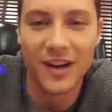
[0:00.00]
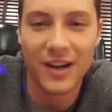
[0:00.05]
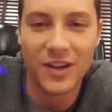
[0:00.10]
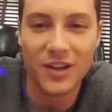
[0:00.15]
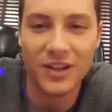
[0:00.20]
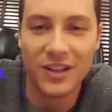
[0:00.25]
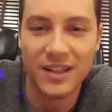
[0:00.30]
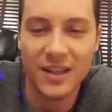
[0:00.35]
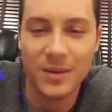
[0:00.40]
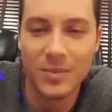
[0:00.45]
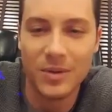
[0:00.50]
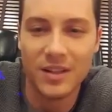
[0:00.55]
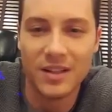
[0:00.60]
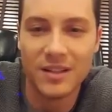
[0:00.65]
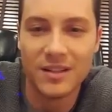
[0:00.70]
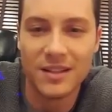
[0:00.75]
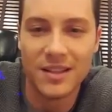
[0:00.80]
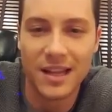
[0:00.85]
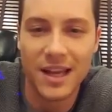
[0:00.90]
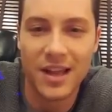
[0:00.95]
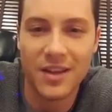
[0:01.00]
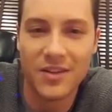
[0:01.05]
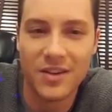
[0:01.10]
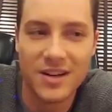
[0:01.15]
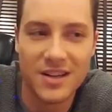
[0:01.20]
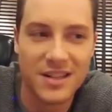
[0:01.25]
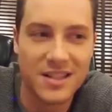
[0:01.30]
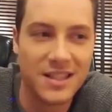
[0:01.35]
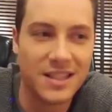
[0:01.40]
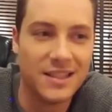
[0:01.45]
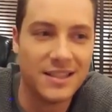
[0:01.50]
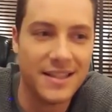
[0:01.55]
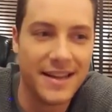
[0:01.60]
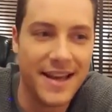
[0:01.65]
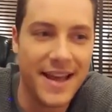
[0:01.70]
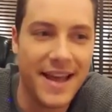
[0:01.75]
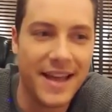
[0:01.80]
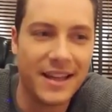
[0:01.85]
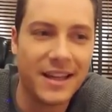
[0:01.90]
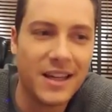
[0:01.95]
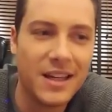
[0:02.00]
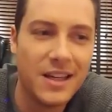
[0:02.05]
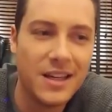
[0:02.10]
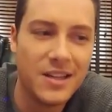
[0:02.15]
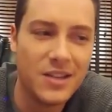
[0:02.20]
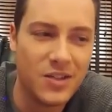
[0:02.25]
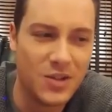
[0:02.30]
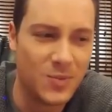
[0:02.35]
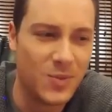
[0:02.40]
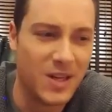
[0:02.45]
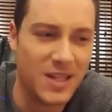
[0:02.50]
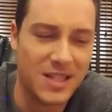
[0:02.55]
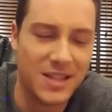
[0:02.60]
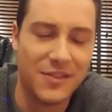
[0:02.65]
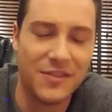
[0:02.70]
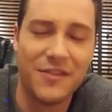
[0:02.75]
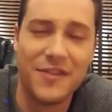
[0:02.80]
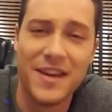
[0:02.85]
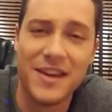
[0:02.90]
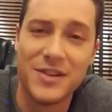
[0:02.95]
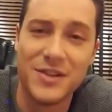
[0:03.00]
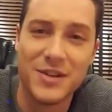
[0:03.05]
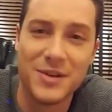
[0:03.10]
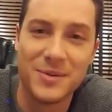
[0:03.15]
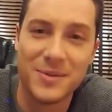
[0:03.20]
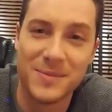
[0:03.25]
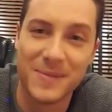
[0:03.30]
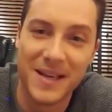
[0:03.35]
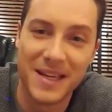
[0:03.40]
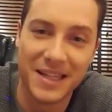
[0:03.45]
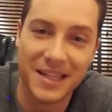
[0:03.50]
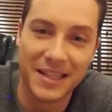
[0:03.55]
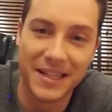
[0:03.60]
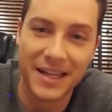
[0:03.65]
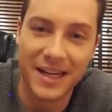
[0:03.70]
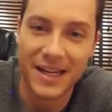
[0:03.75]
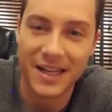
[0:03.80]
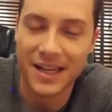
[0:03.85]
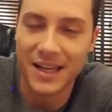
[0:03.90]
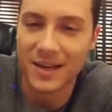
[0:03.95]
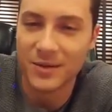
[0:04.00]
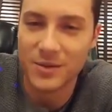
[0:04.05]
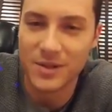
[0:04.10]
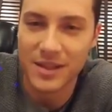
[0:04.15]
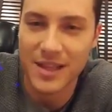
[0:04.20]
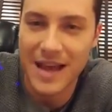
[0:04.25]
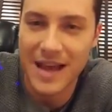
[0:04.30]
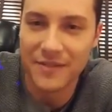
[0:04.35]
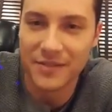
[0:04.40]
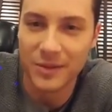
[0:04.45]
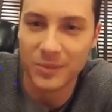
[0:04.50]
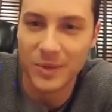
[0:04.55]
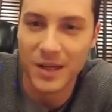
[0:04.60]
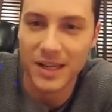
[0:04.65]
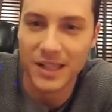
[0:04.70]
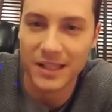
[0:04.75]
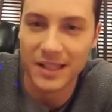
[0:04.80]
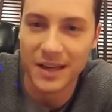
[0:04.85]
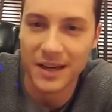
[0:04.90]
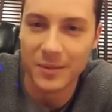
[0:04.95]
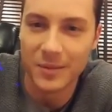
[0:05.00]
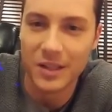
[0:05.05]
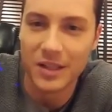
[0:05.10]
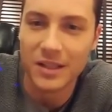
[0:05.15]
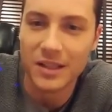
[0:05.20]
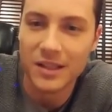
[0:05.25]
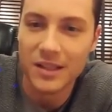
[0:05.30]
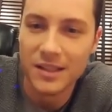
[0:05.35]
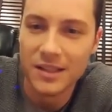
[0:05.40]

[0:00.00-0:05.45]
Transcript: I couldn't keep it together in a scene today just because of the face she was making, and I was laughing behind camera.